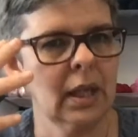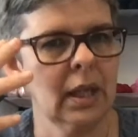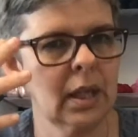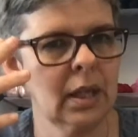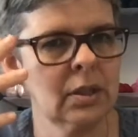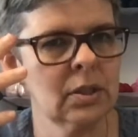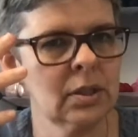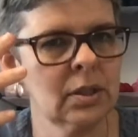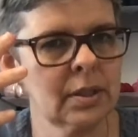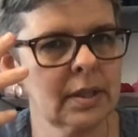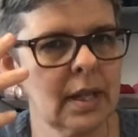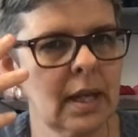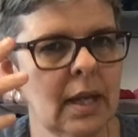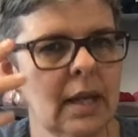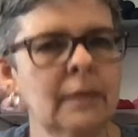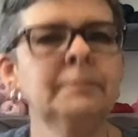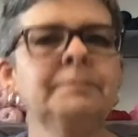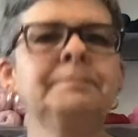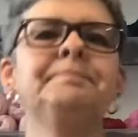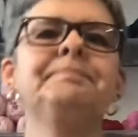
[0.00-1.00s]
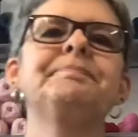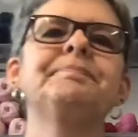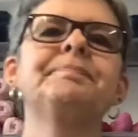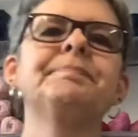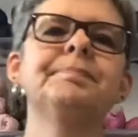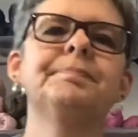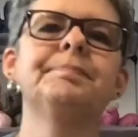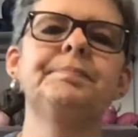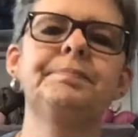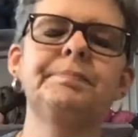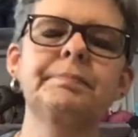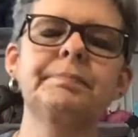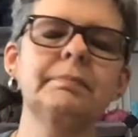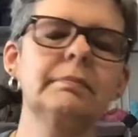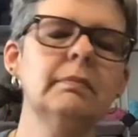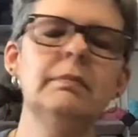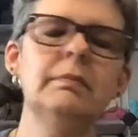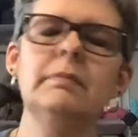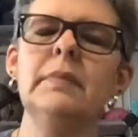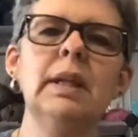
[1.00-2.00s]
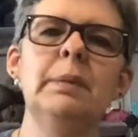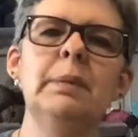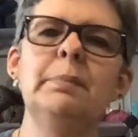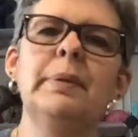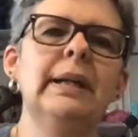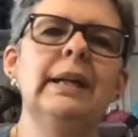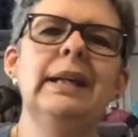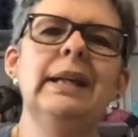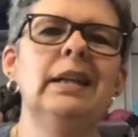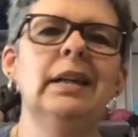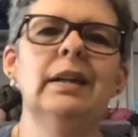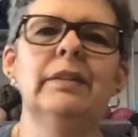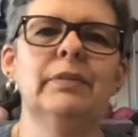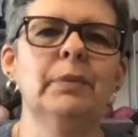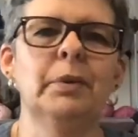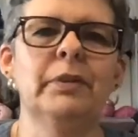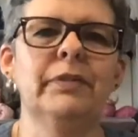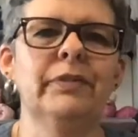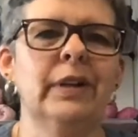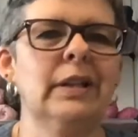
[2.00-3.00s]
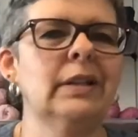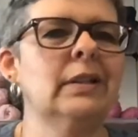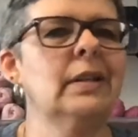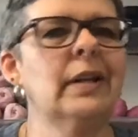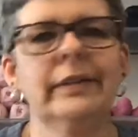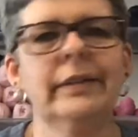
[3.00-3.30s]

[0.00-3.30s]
on your skin. But any of them are fine.